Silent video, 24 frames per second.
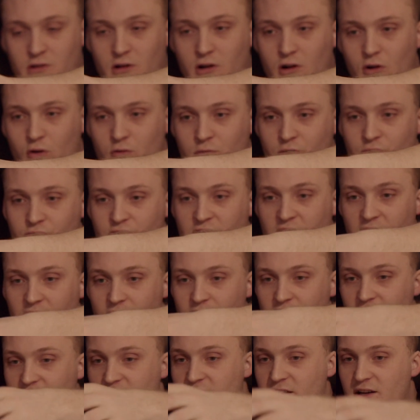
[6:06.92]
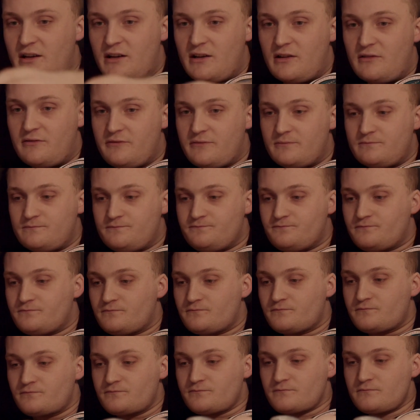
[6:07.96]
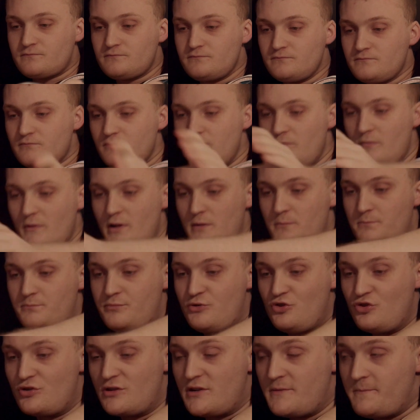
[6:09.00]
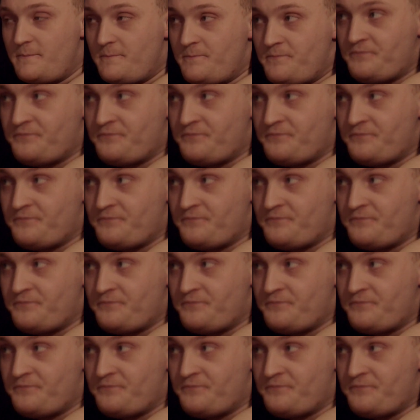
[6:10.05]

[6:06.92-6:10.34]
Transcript: Almost half a liter of pure